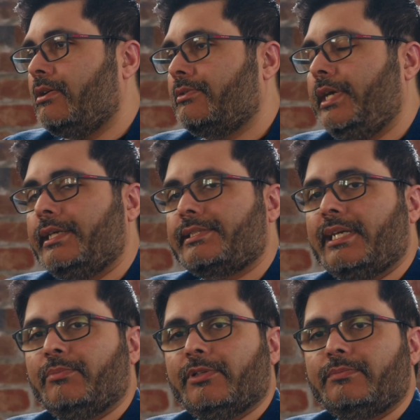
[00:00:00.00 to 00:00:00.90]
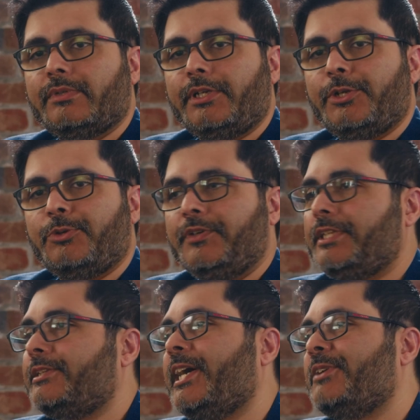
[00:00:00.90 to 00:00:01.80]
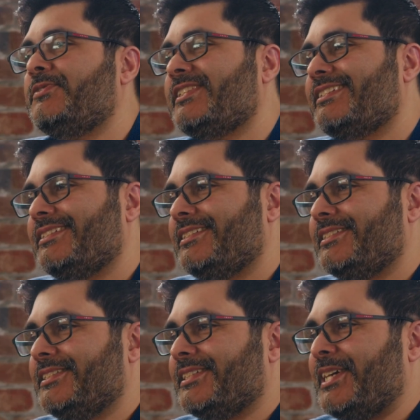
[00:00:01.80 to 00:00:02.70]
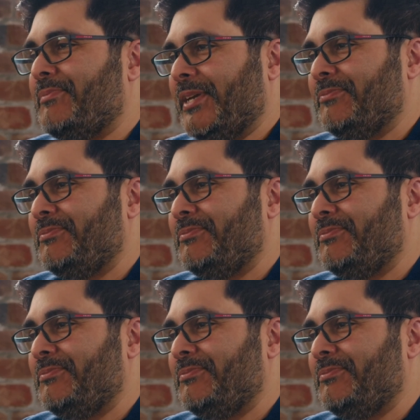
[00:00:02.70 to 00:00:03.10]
concrete example. You know, with the tariffs coming,